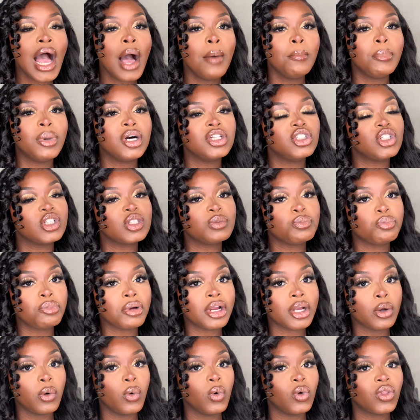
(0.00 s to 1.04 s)
but just
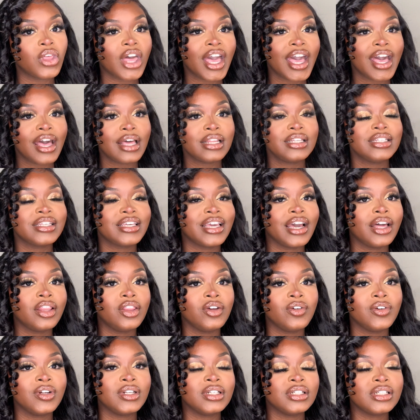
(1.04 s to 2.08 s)
bring all the hair
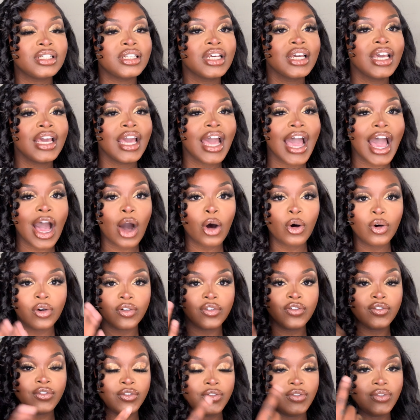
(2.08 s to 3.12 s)
together and out
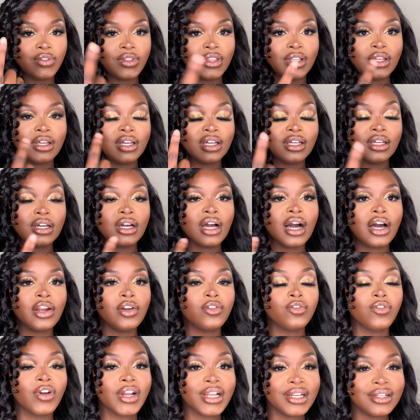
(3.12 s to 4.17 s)
of the kind
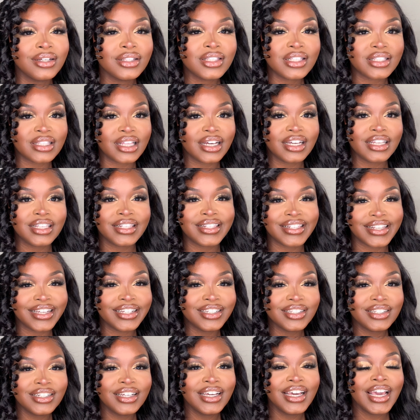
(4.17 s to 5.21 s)
of ringlets that it's
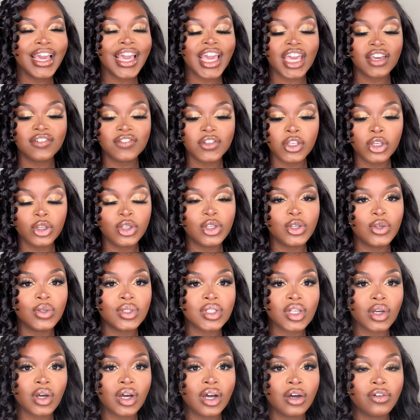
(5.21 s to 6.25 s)
in. If you
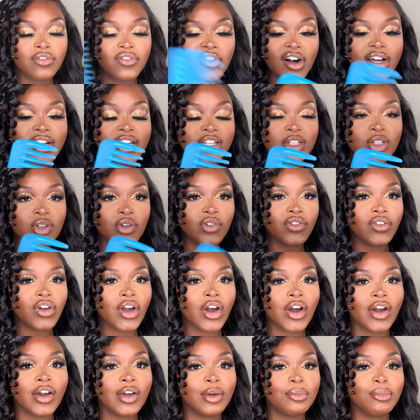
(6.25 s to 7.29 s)
use a finer tooth
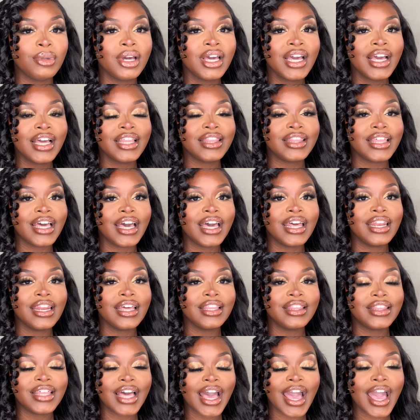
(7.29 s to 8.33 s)
comb,
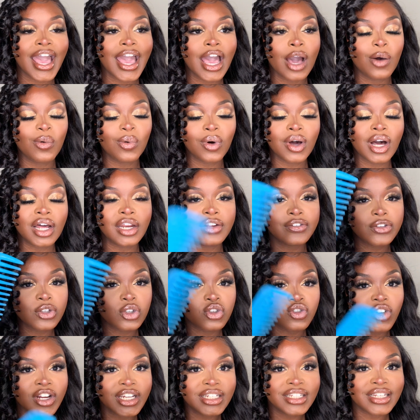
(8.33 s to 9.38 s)
then the hair will kind of
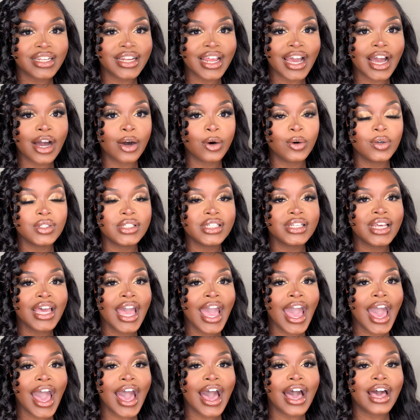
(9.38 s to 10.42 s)
straighten out
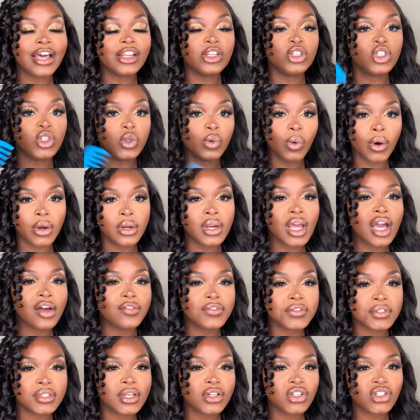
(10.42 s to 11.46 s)
and you won't
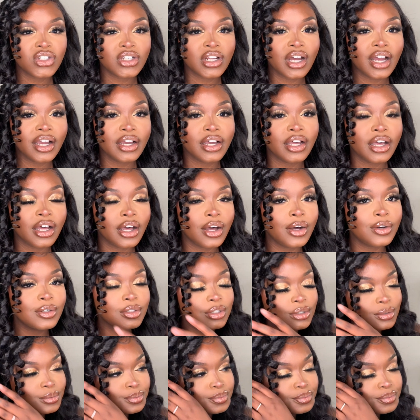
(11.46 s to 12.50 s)
have such tight curls.